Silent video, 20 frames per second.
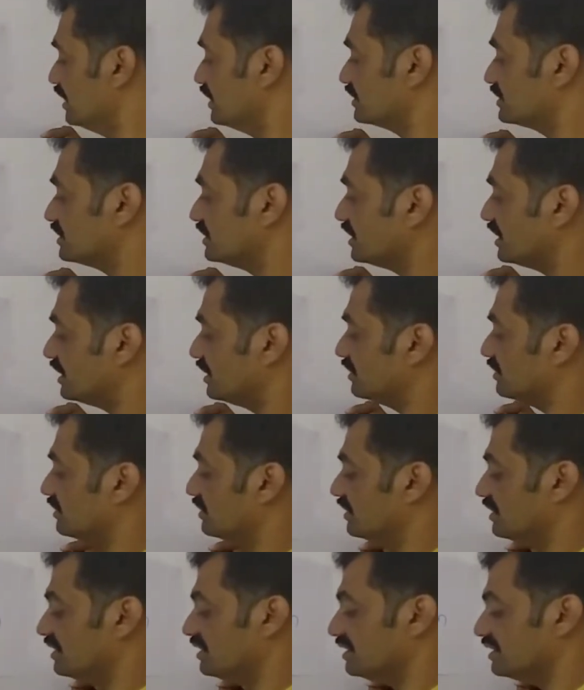So
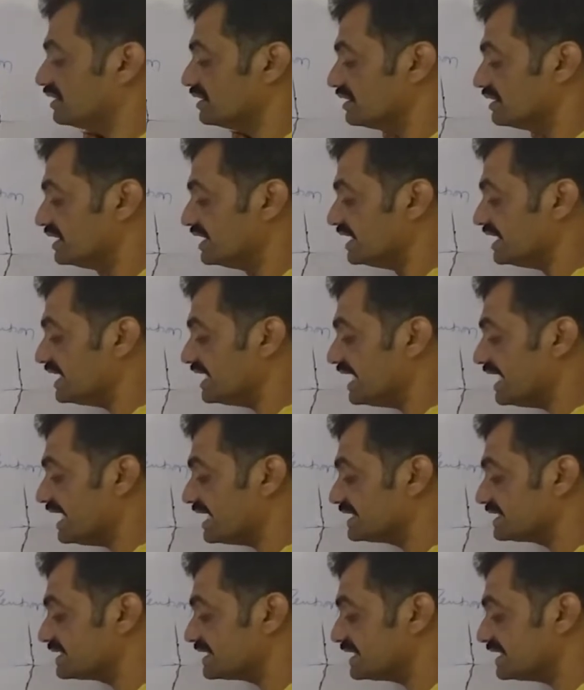now the
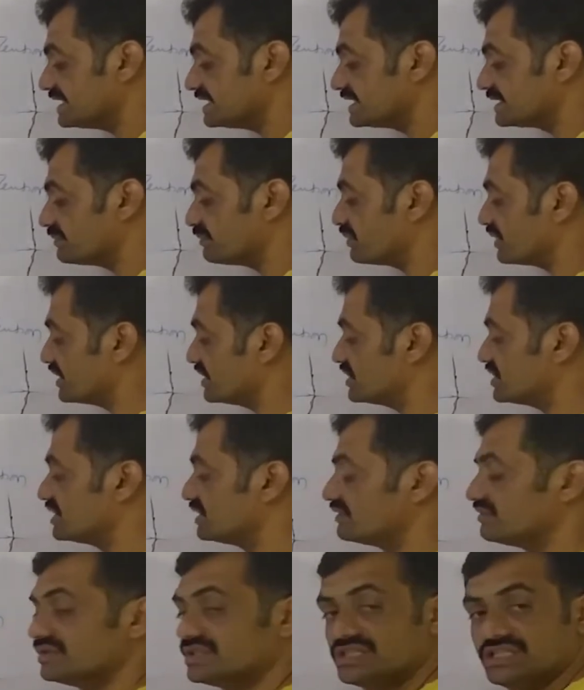excess
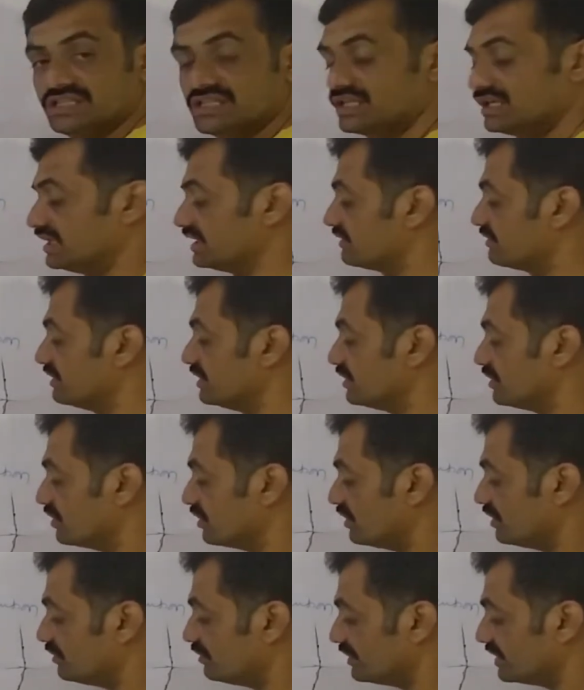pressure within the liquid
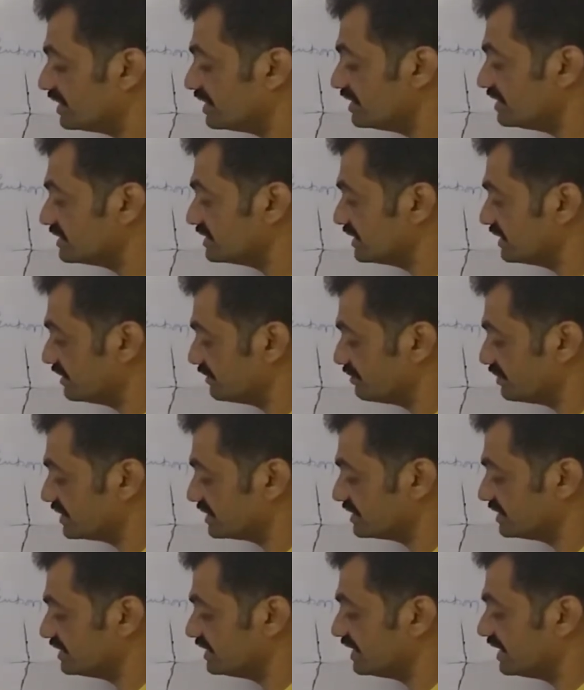drop is
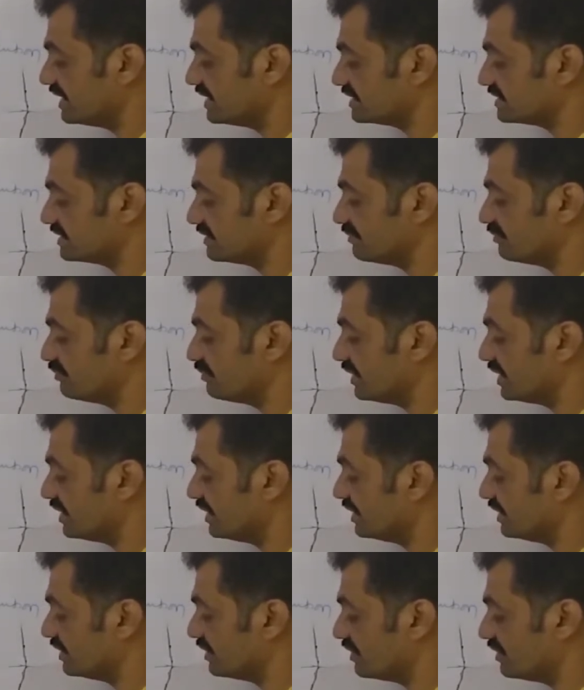represented as a
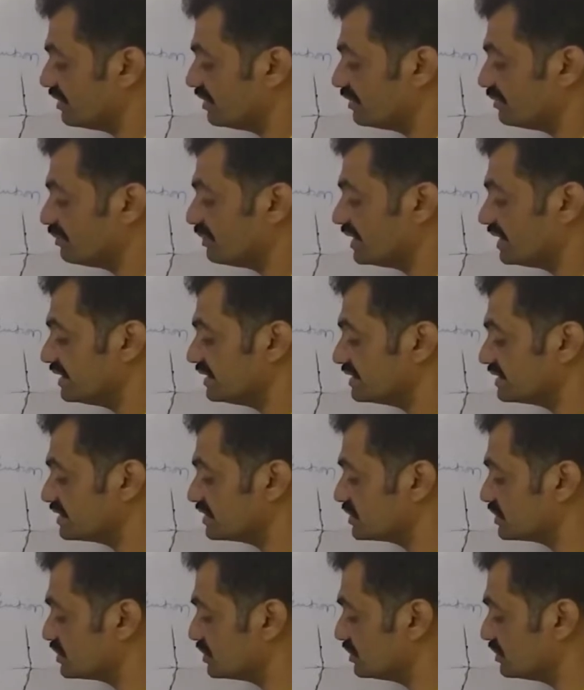P naught plus
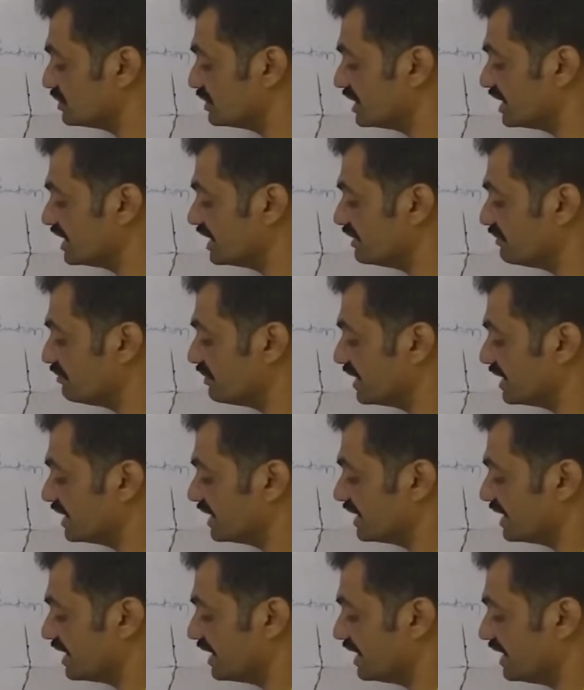2T
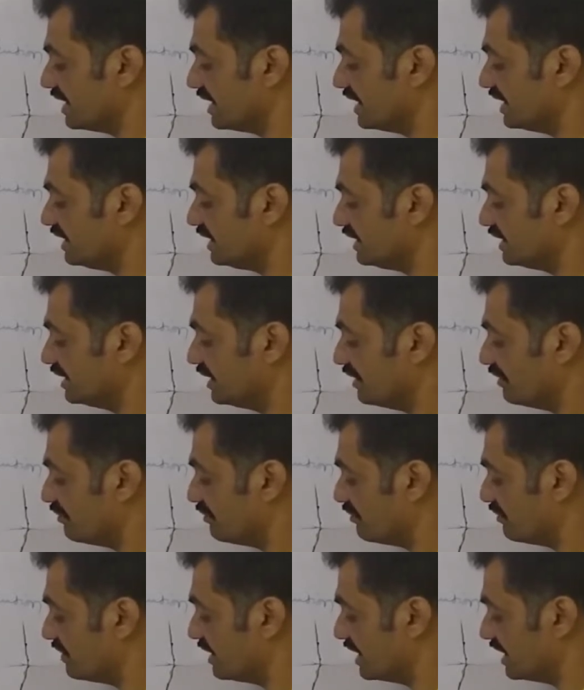by R
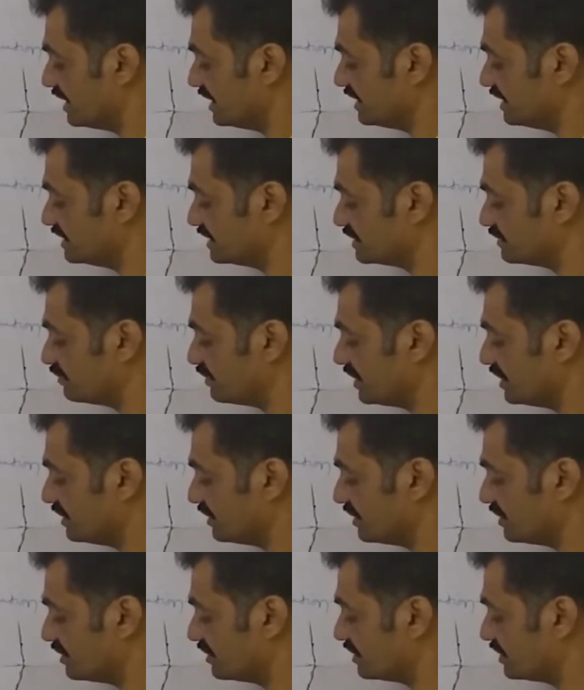minus P
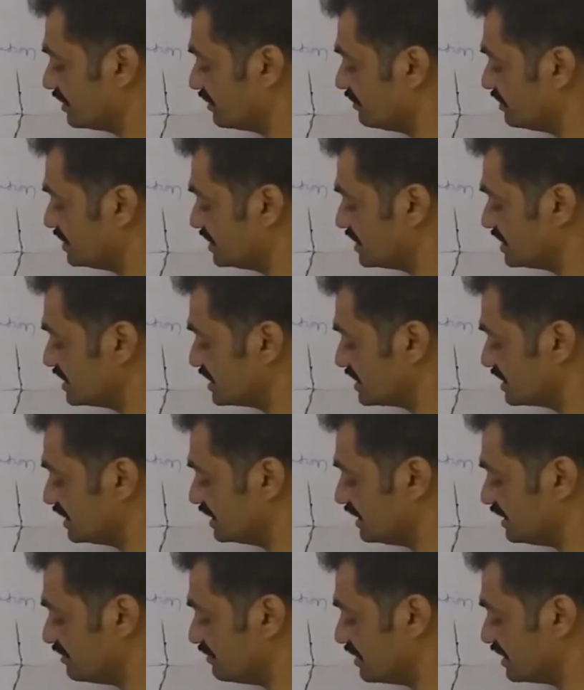naught, which is
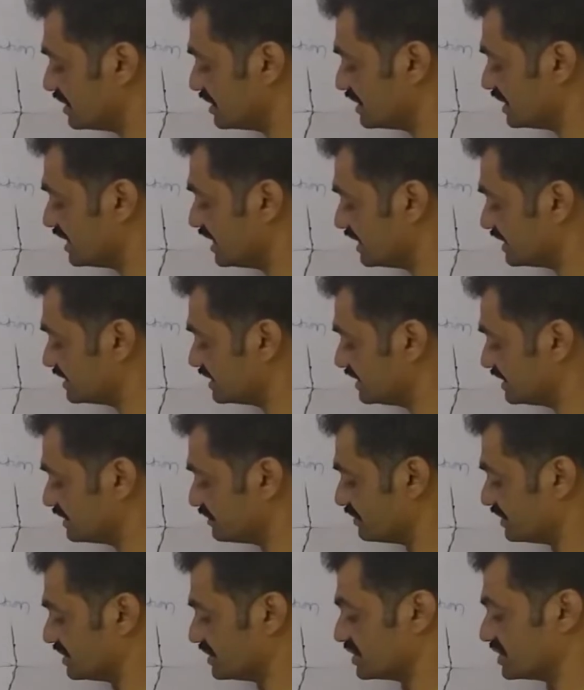nothing but excess
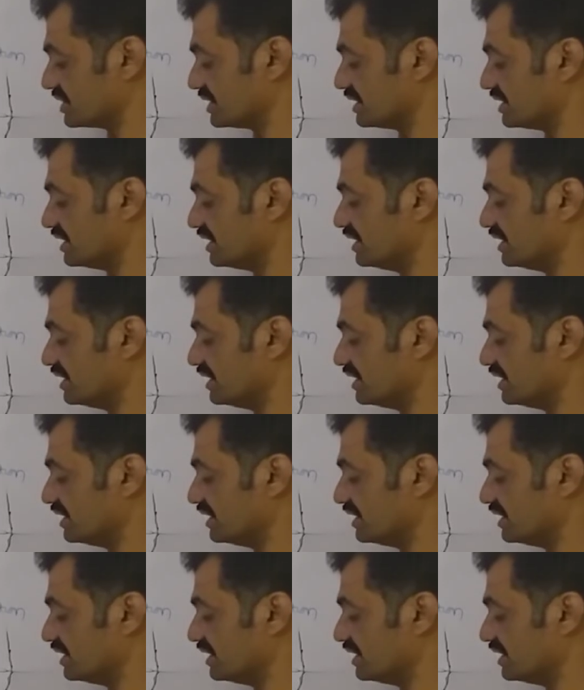pressure.